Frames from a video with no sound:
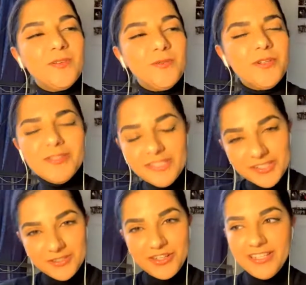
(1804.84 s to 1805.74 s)
really
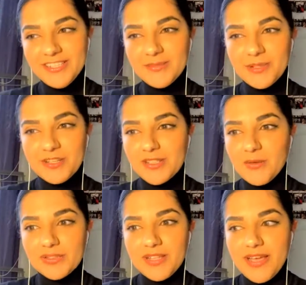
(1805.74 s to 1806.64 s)
strange because I
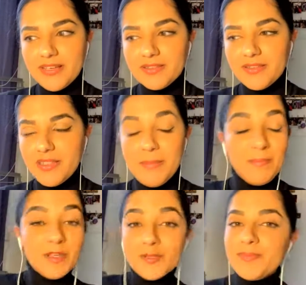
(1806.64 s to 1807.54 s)
was like, there
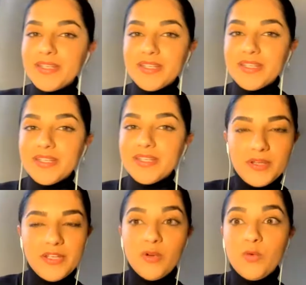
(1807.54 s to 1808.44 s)
must be a
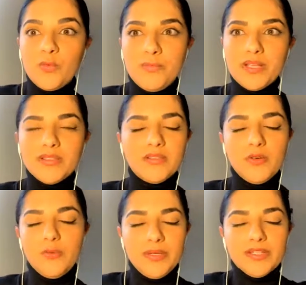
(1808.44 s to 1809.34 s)
company who
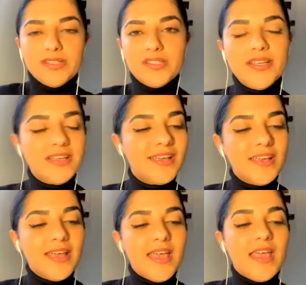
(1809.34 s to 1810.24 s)
builds it,
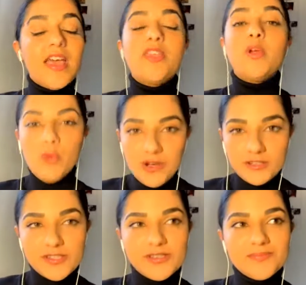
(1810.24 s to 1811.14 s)
and there
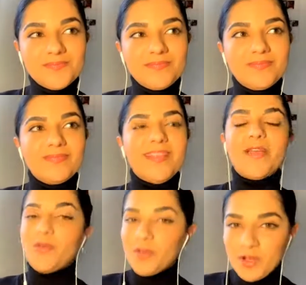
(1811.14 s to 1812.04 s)
was
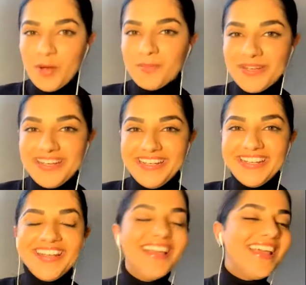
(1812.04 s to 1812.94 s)
like one company.
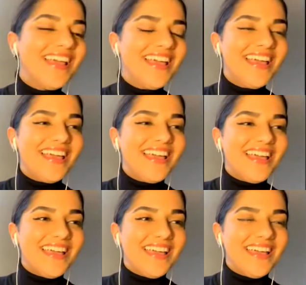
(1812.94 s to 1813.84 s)

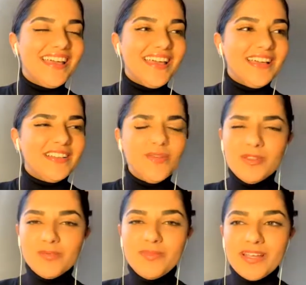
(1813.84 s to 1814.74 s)
And it
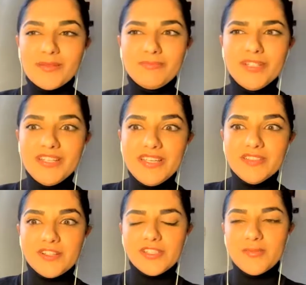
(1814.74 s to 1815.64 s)
was like pretty
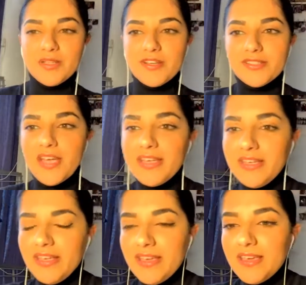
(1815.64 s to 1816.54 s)
interesting because
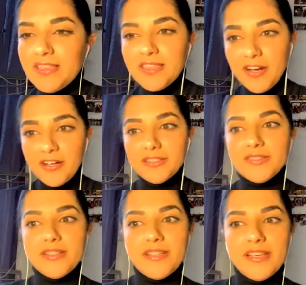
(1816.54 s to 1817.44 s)
thought
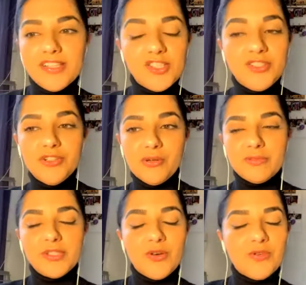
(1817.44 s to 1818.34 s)
it's in Europe,
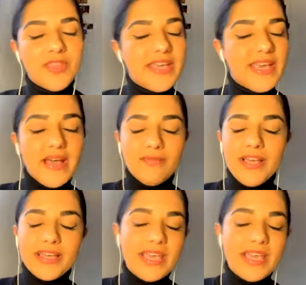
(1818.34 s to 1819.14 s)
so they have like